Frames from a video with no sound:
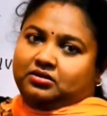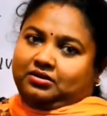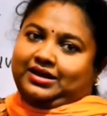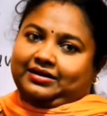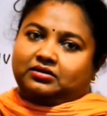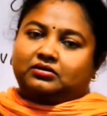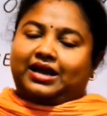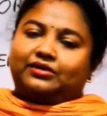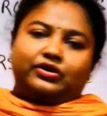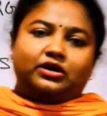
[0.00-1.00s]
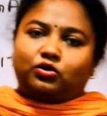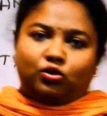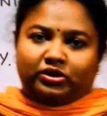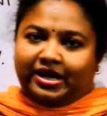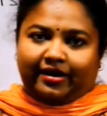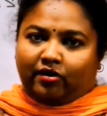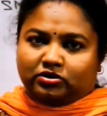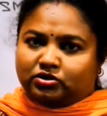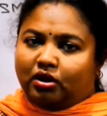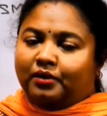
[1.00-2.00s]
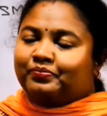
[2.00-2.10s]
that will grow there also.